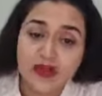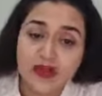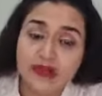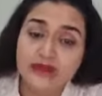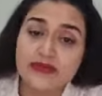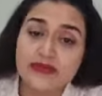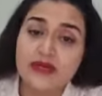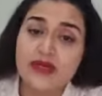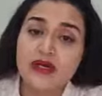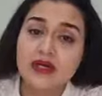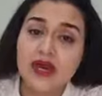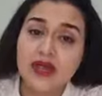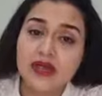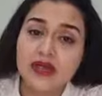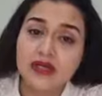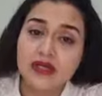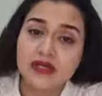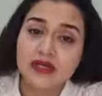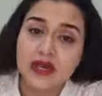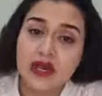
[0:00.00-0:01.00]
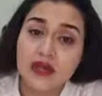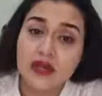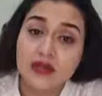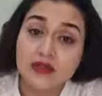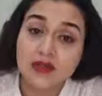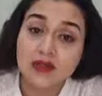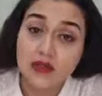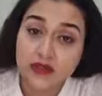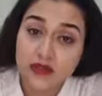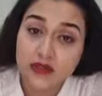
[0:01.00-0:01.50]
If your acne are
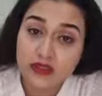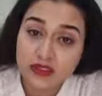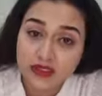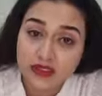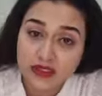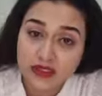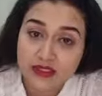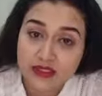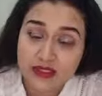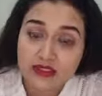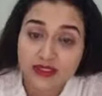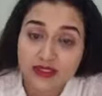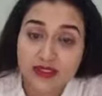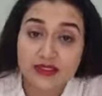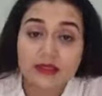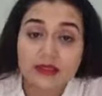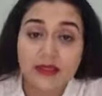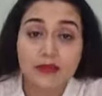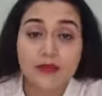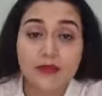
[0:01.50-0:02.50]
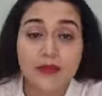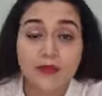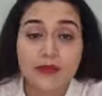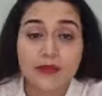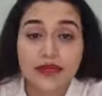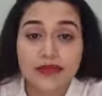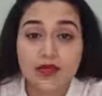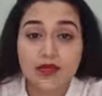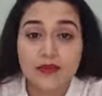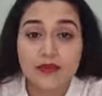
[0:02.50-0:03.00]
nodular cystic, that is a
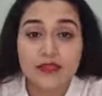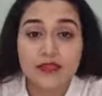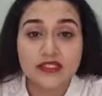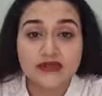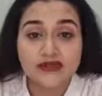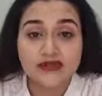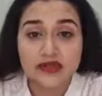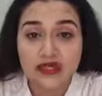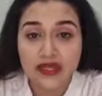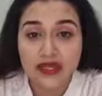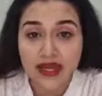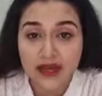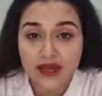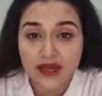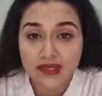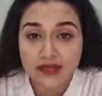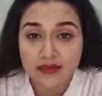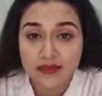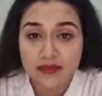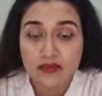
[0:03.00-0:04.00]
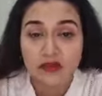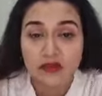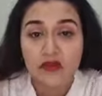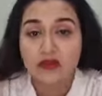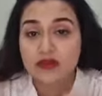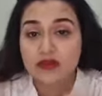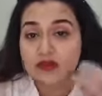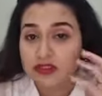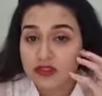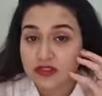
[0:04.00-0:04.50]
bigger pus-filled acne more
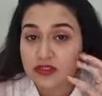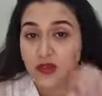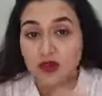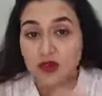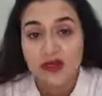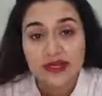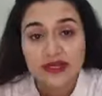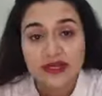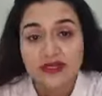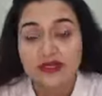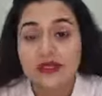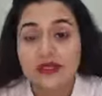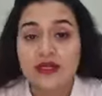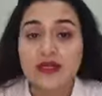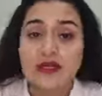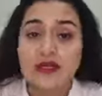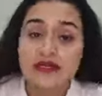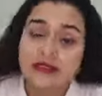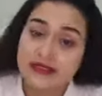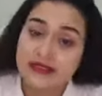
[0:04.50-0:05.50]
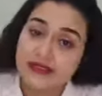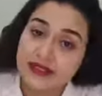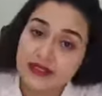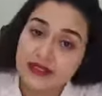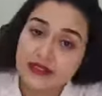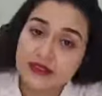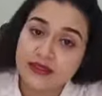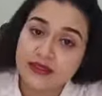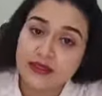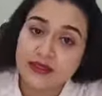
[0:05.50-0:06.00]
on your jawline,
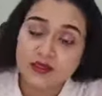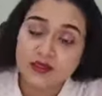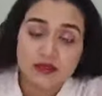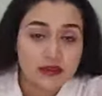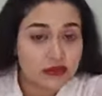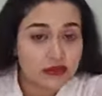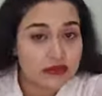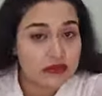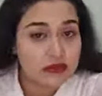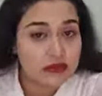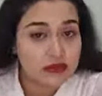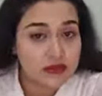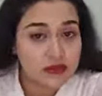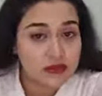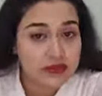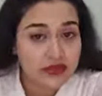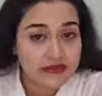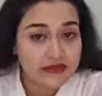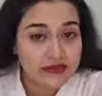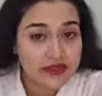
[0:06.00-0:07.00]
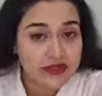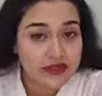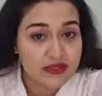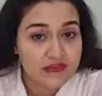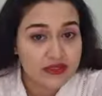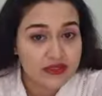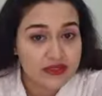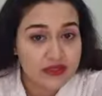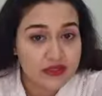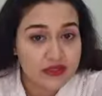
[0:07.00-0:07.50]
then you should definitely
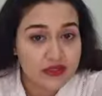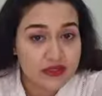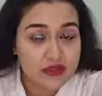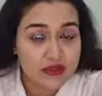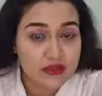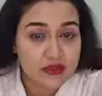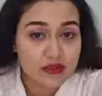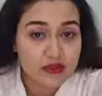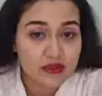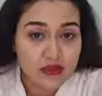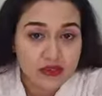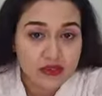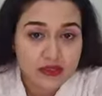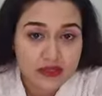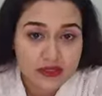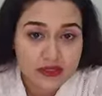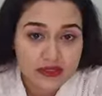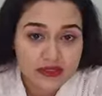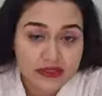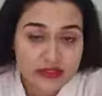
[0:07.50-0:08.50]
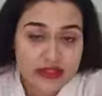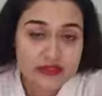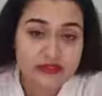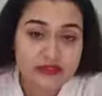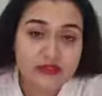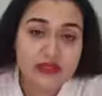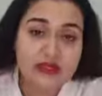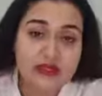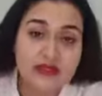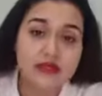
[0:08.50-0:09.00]
visit a dermatologist, which
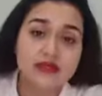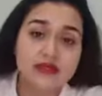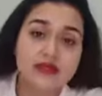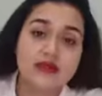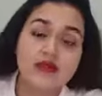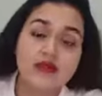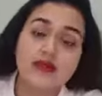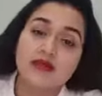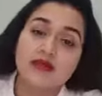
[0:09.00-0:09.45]
will